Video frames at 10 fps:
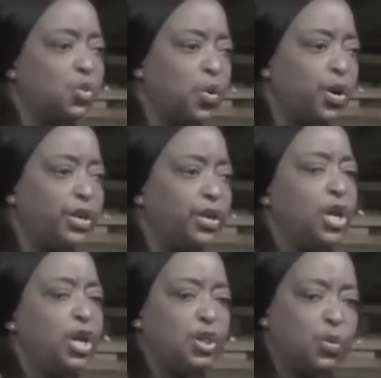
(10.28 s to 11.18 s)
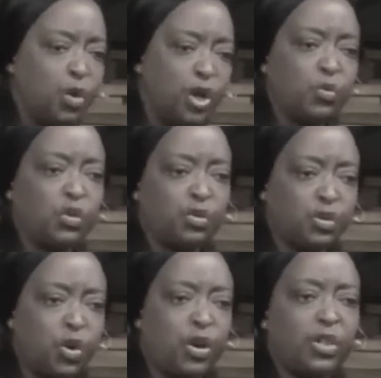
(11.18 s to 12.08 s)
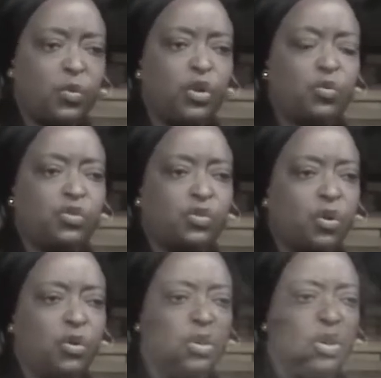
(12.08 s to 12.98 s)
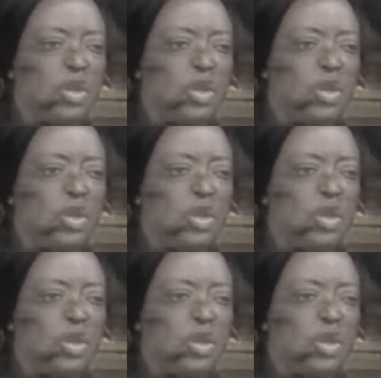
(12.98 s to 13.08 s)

the Word was with God, and the Word was God.